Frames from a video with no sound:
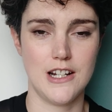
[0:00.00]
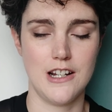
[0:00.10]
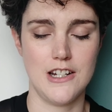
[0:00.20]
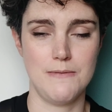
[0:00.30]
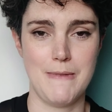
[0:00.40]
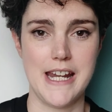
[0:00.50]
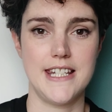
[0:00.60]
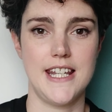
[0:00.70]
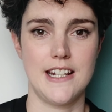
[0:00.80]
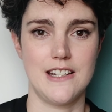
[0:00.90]
good
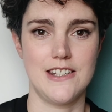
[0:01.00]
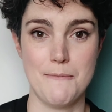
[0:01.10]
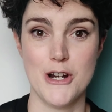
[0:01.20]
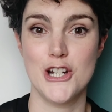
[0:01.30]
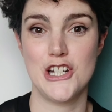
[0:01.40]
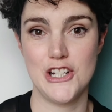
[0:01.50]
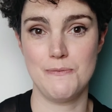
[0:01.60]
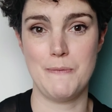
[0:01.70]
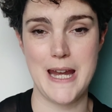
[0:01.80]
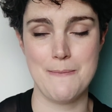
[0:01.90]
meetings
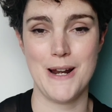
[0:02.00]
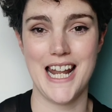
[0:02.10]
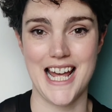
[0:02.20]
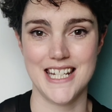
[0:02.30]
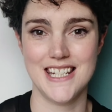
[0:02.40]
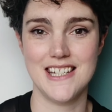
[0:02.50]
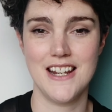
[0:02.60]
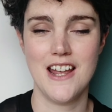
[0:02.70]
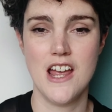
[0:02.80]
should be planned